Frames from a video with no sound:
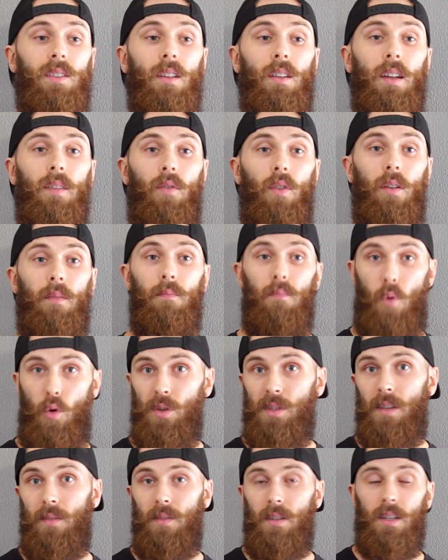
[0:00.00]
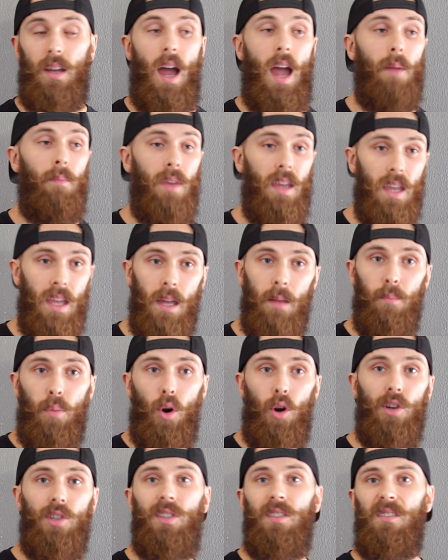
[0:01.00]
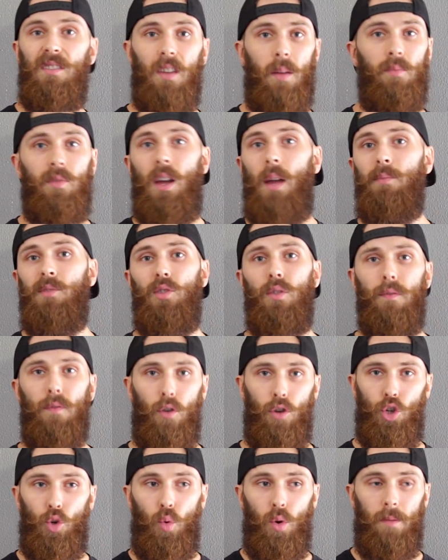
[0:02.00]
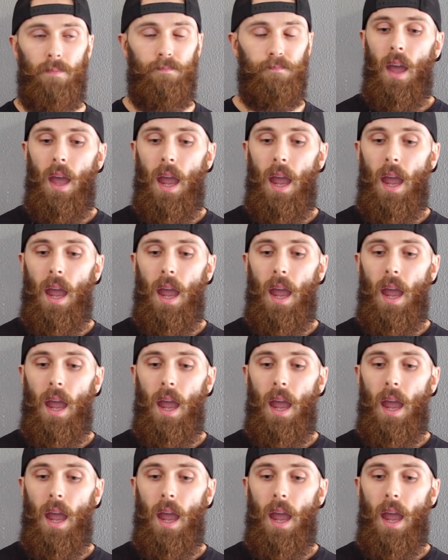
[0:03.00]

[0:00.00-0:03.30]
delivered most of the time in person. Sometimes they're virtual.